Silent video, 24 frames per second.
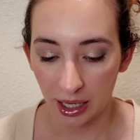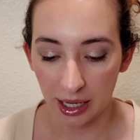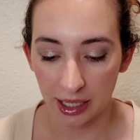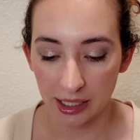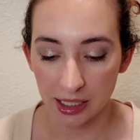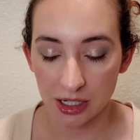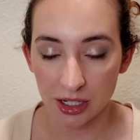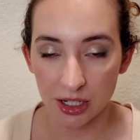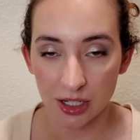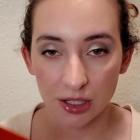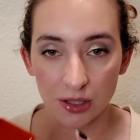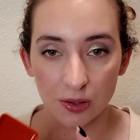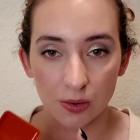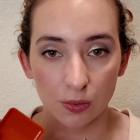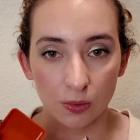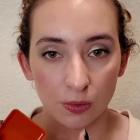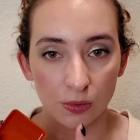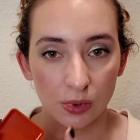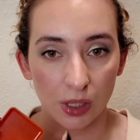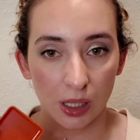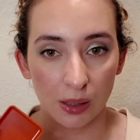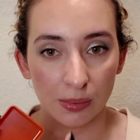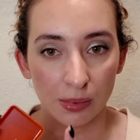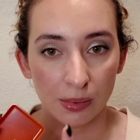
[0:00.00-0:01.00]
I just
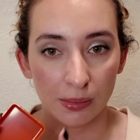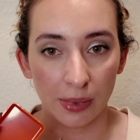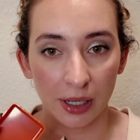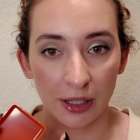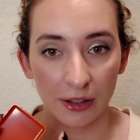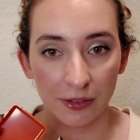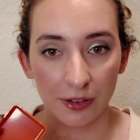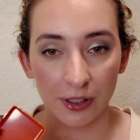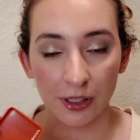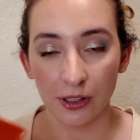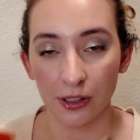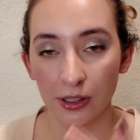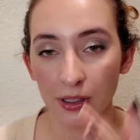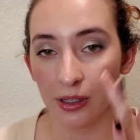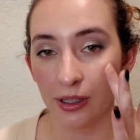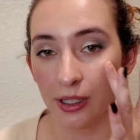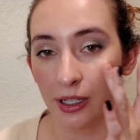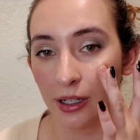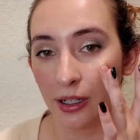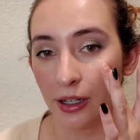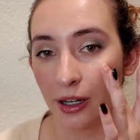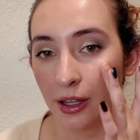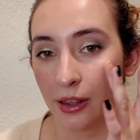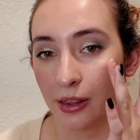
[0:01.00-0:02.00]
rub my finger in
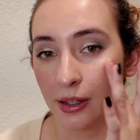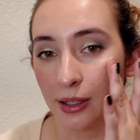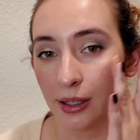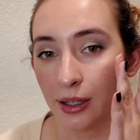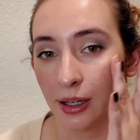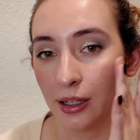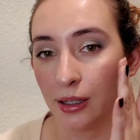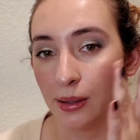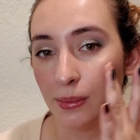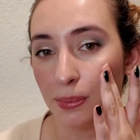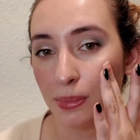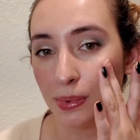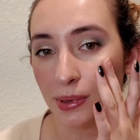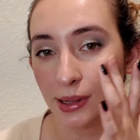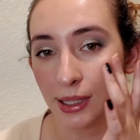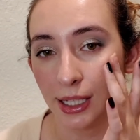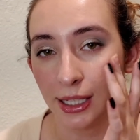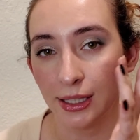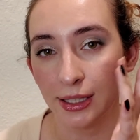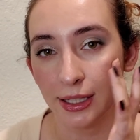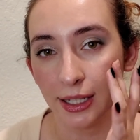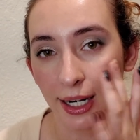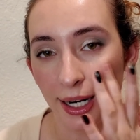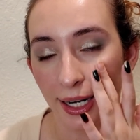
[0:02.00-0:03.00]
there and then kind of
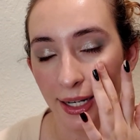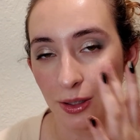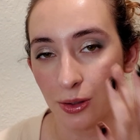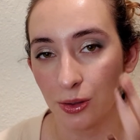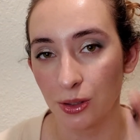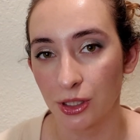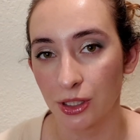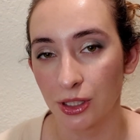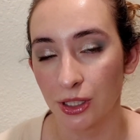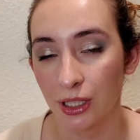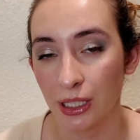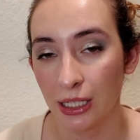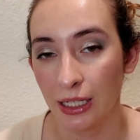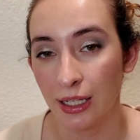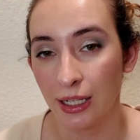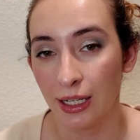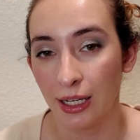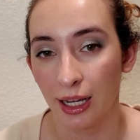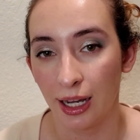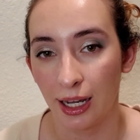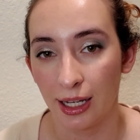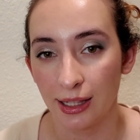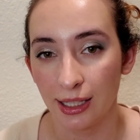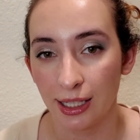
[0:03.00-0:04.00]
blend it out.
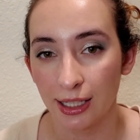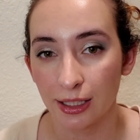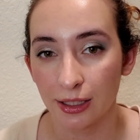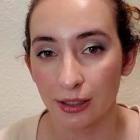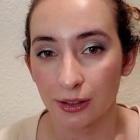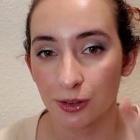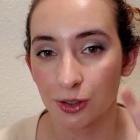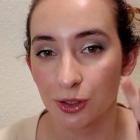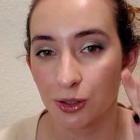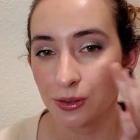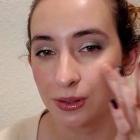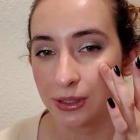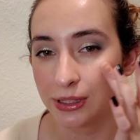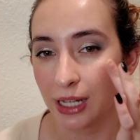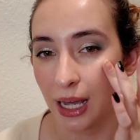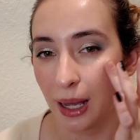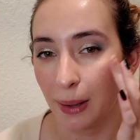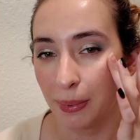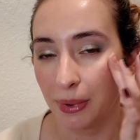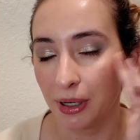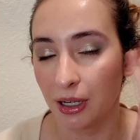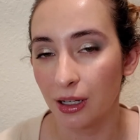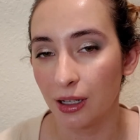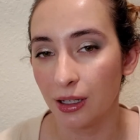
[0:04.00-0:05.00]
I like to
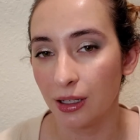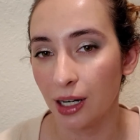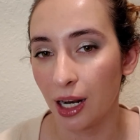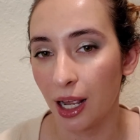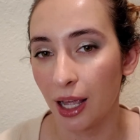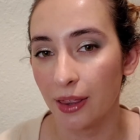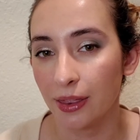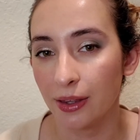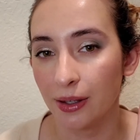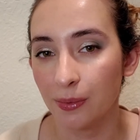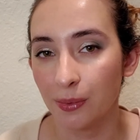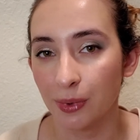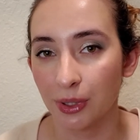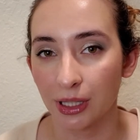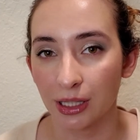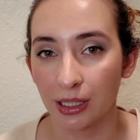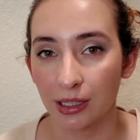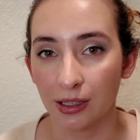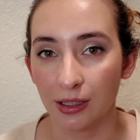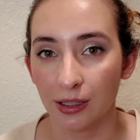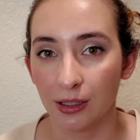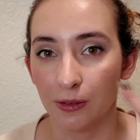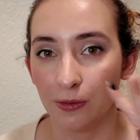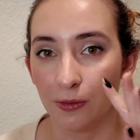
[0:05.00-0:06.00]
tap it on and then with a
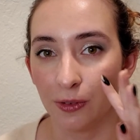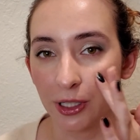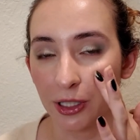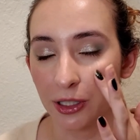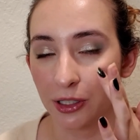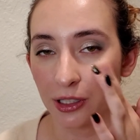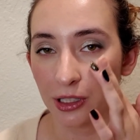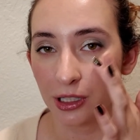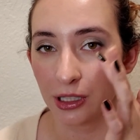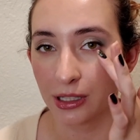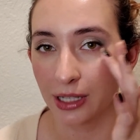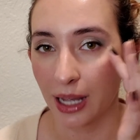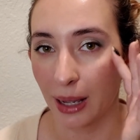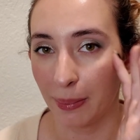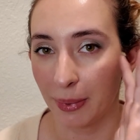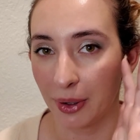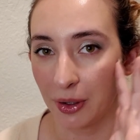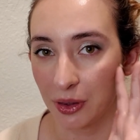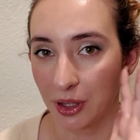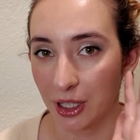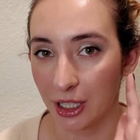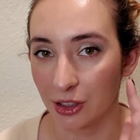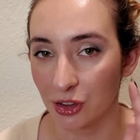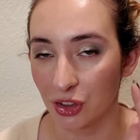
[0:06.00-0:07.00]
clean finger tap
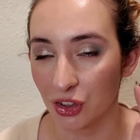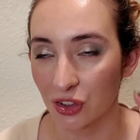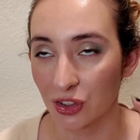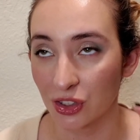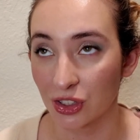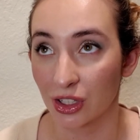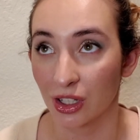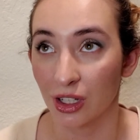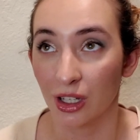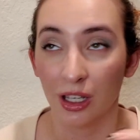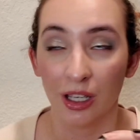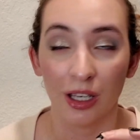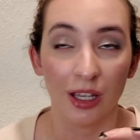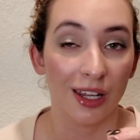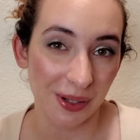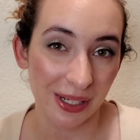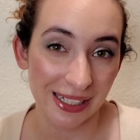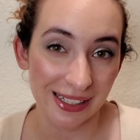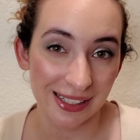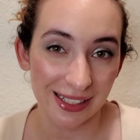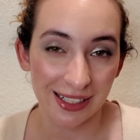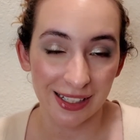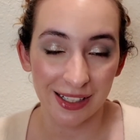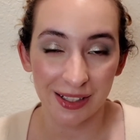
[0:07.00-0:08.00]
out the edges. So
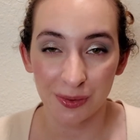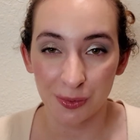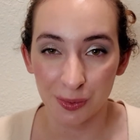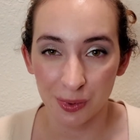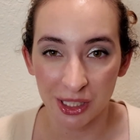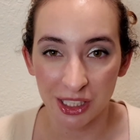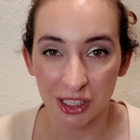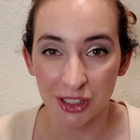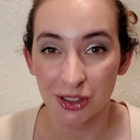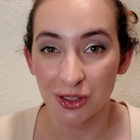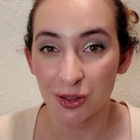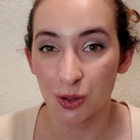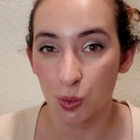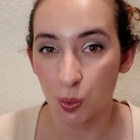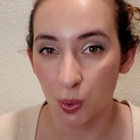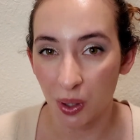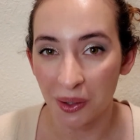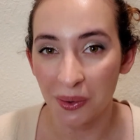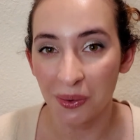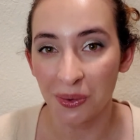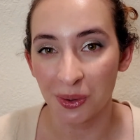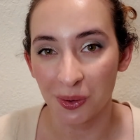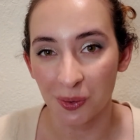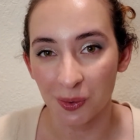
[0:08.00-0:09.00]
I did reach
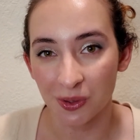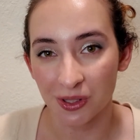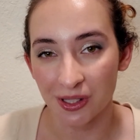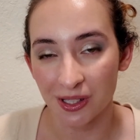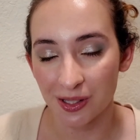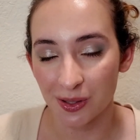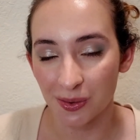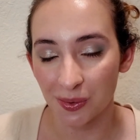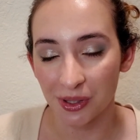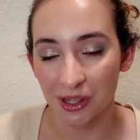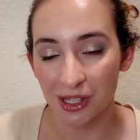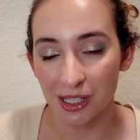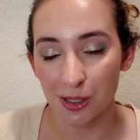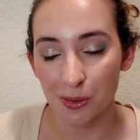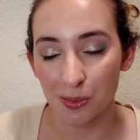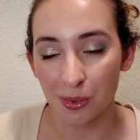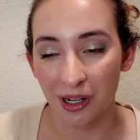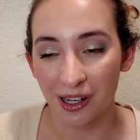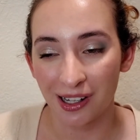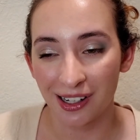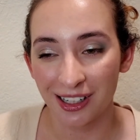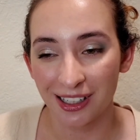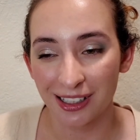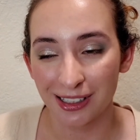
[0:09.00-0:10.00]
12 uses with this
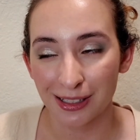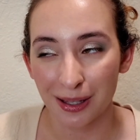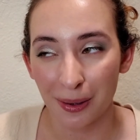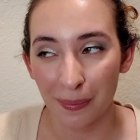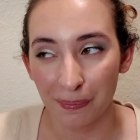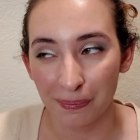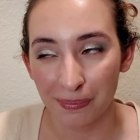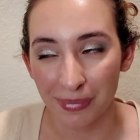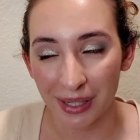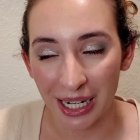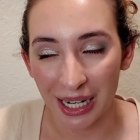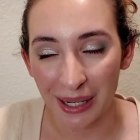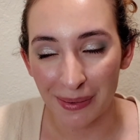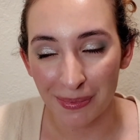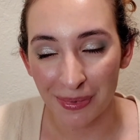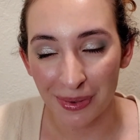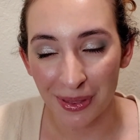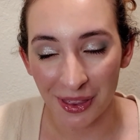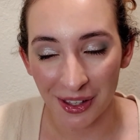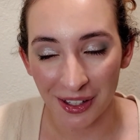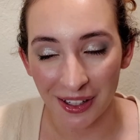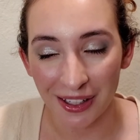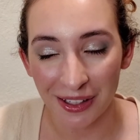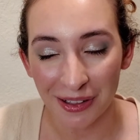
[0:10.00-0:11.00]
product, but I'm
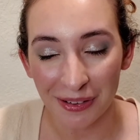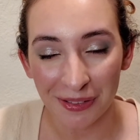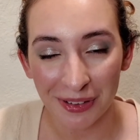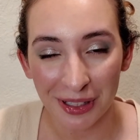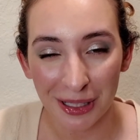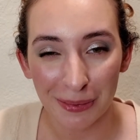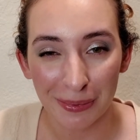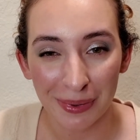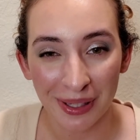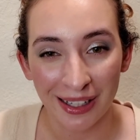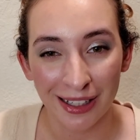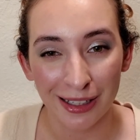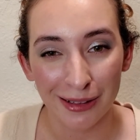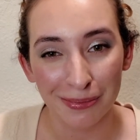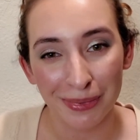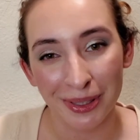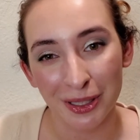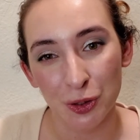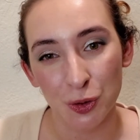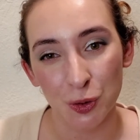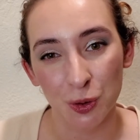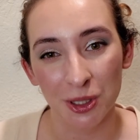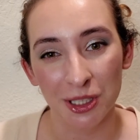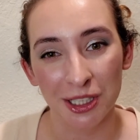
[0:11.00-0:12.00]
thinking of keeping it in
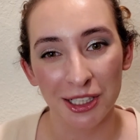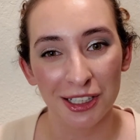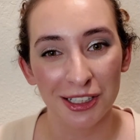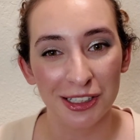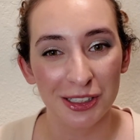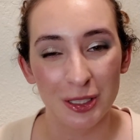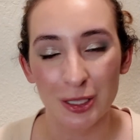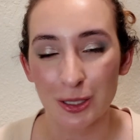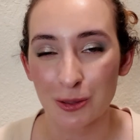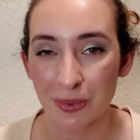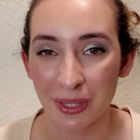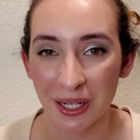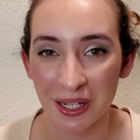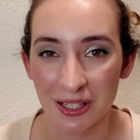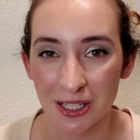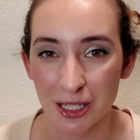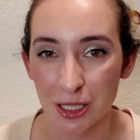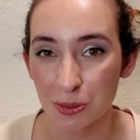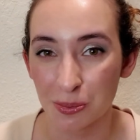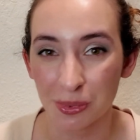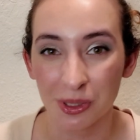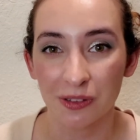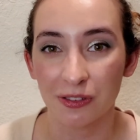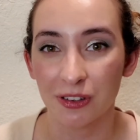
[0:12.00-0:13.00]
my drawer just because
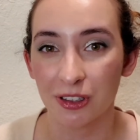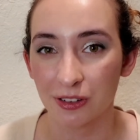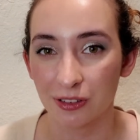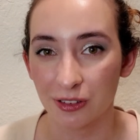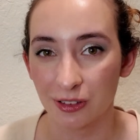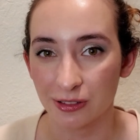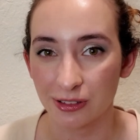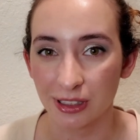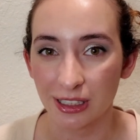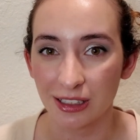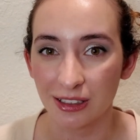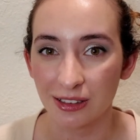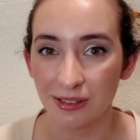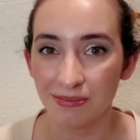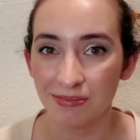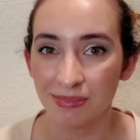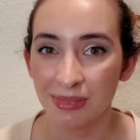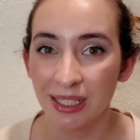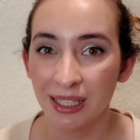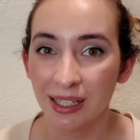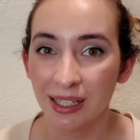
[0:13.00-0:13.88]
it's perfect for fall.